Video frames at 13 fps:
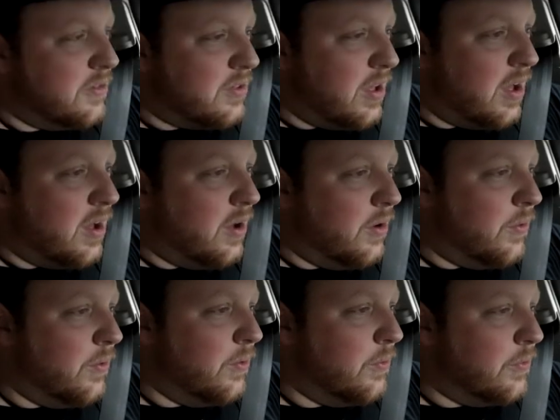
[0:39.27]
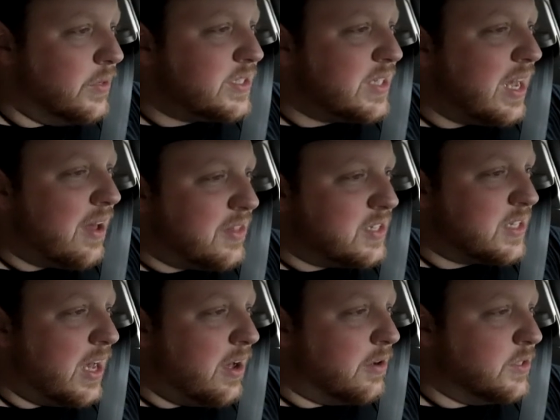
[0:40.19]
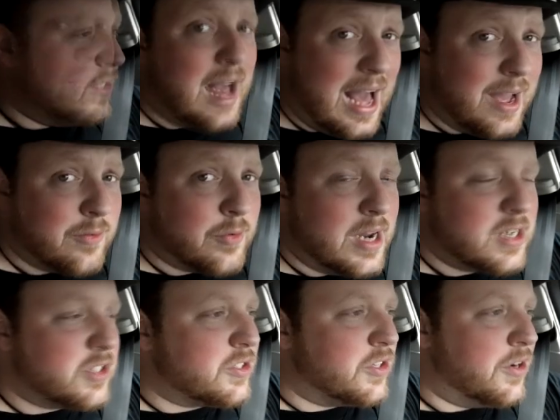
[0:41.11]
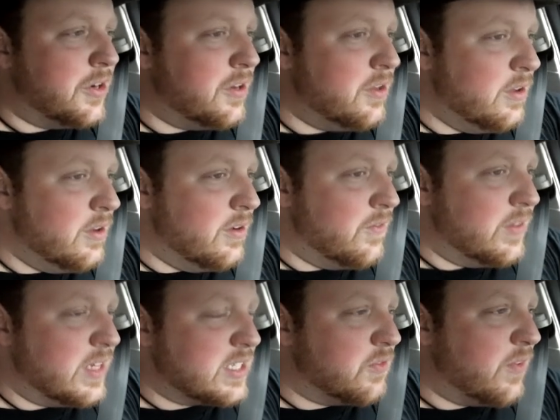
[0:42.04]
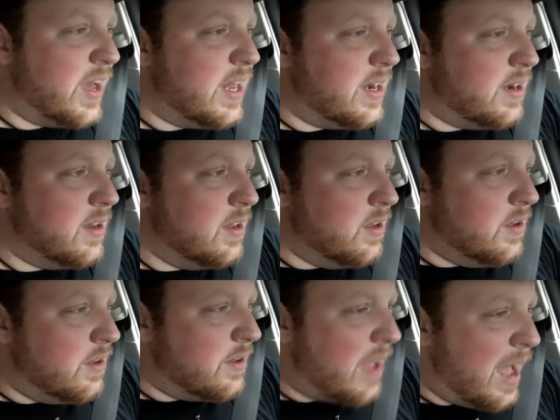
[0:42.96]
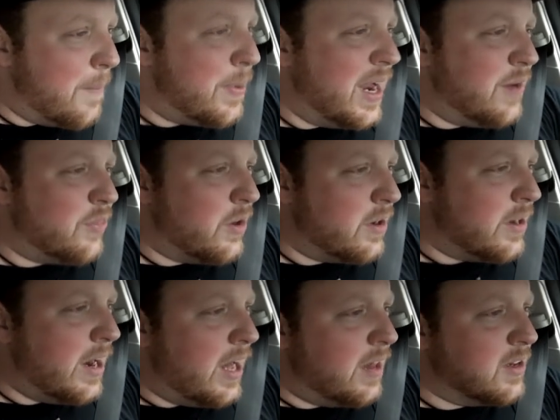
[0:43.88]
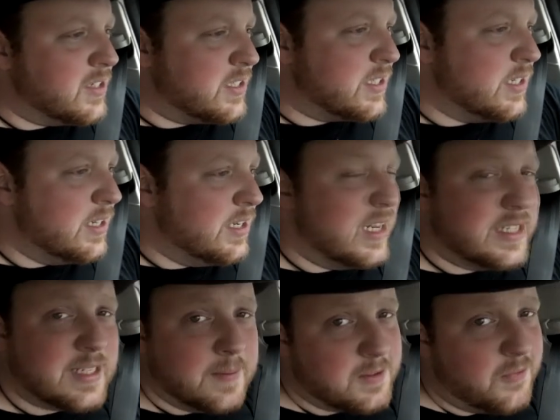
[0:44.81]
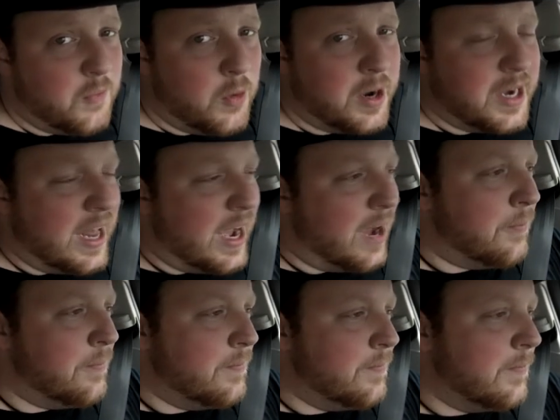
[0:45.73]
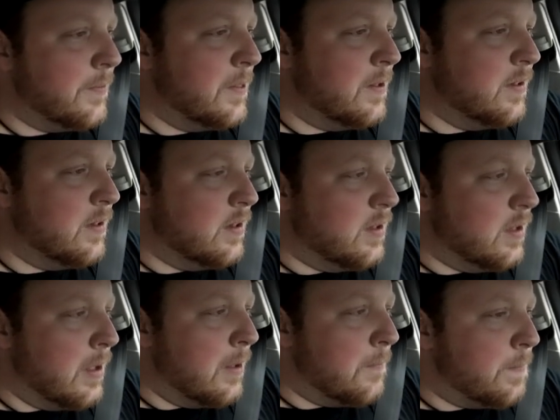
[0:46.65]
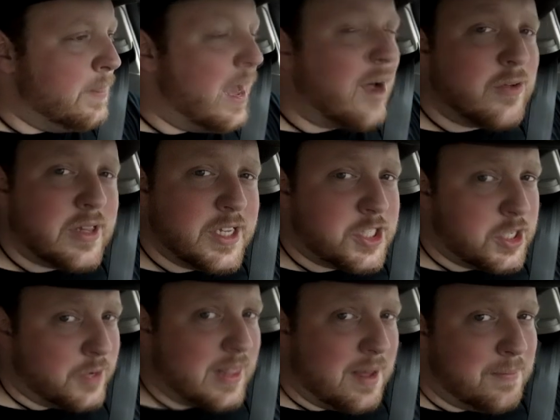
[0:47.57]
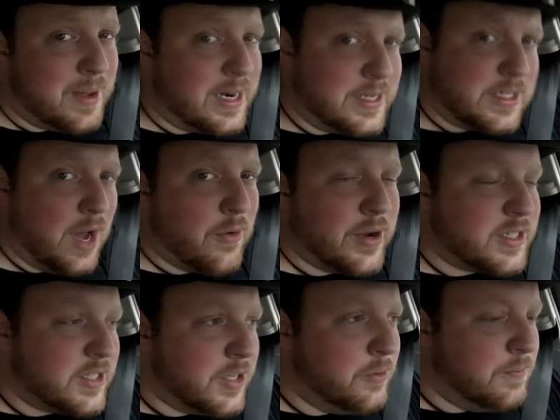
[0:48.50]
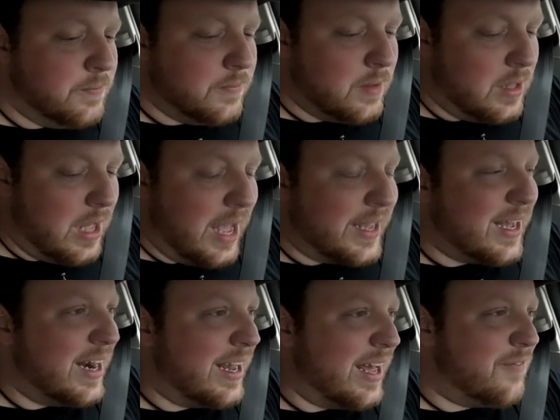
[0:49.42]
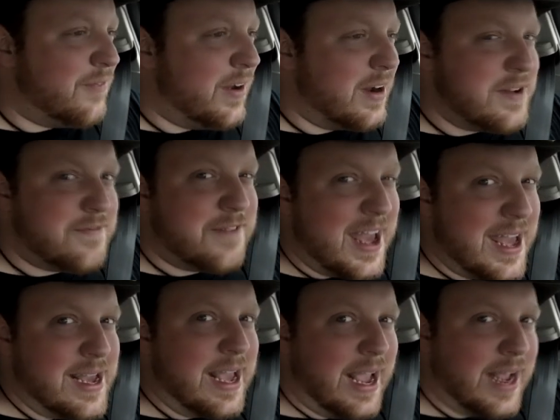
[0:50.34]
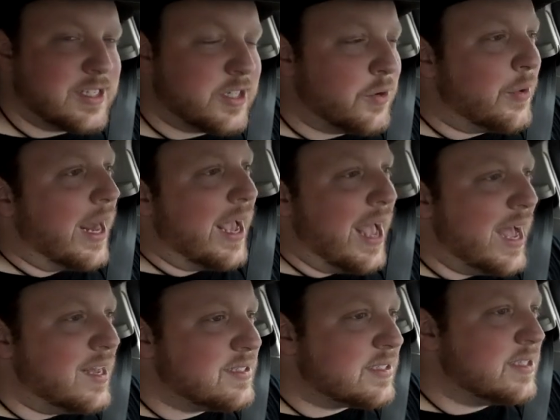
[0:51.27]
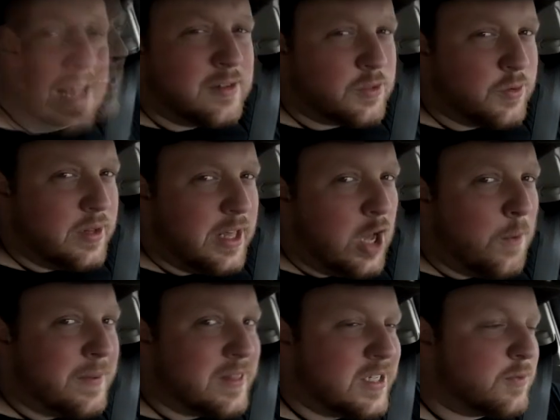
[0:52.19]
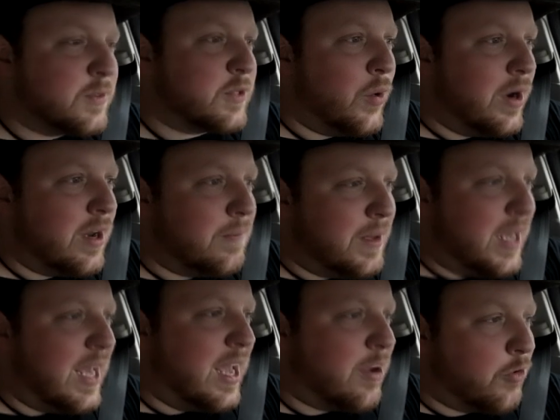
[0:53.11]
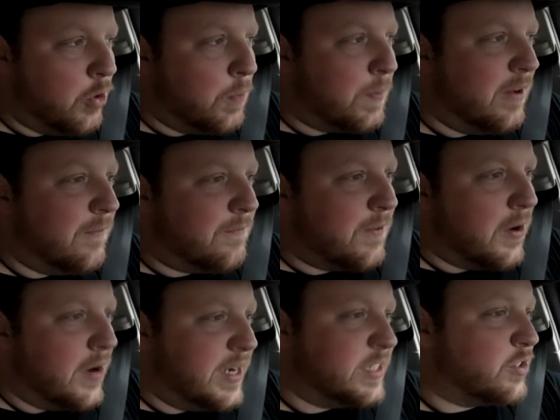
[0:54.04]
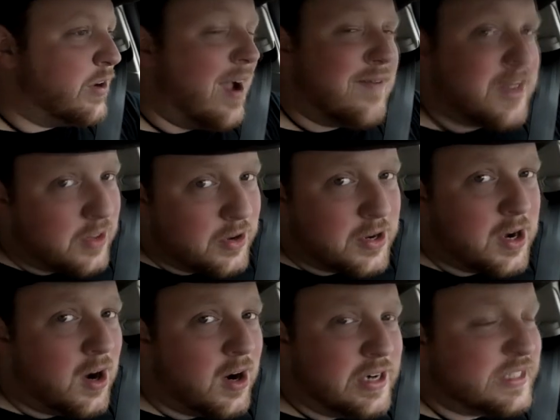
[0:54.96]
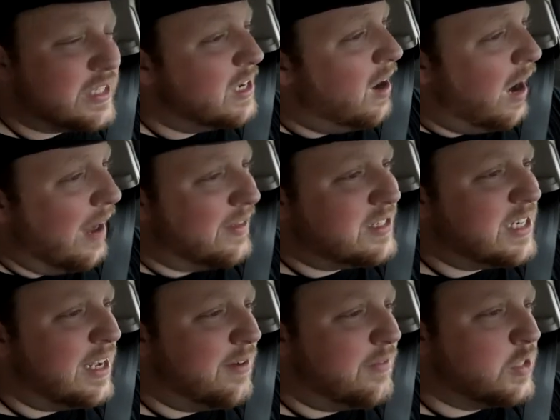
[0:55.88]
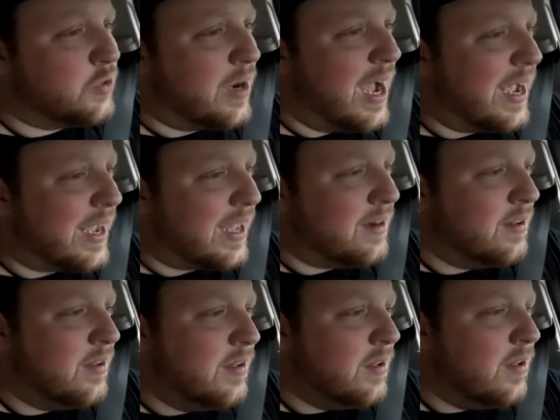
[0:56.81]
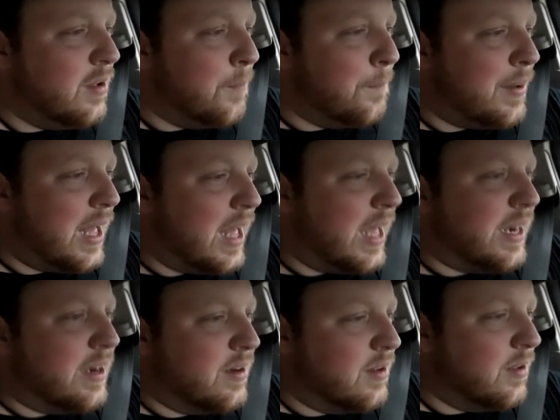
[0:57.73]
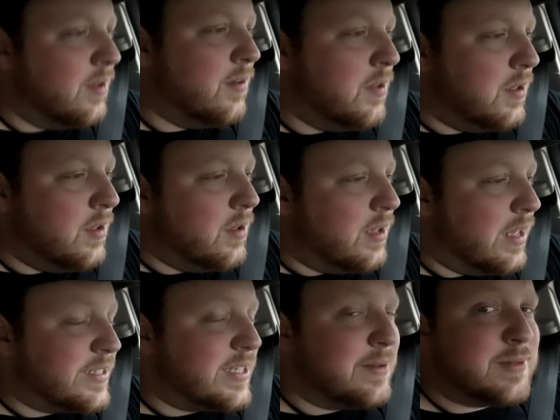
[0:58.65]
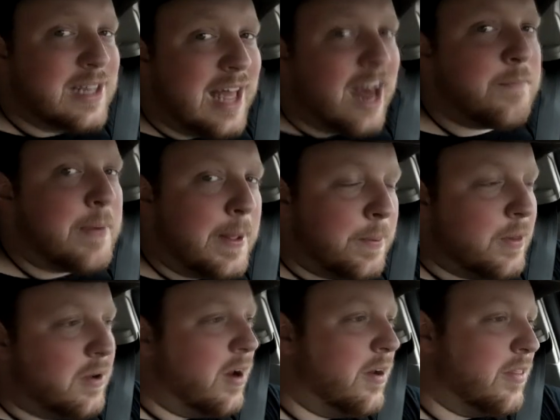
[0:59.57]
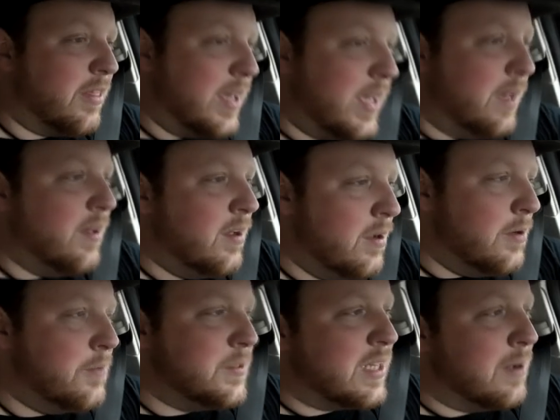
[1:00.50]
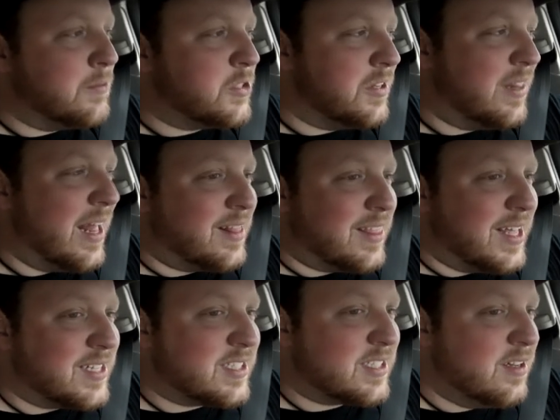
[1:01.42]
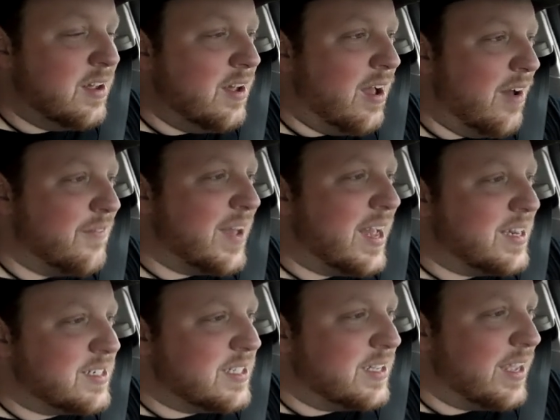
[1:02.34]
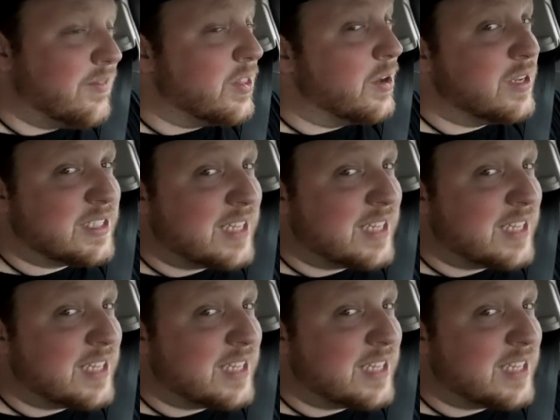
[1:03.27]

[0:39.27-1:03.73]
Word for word: So we'll see how this goes. I registered for this event. I paid thirty dollars. It's up to forty now. Not really sure what that money's going to. I kind of got a very vague answer when I asked. I was really hoping this was going to be a group of furries driving their cars on the tail of the dragon, but it seems a lot of people are under the presumption that this event, even though it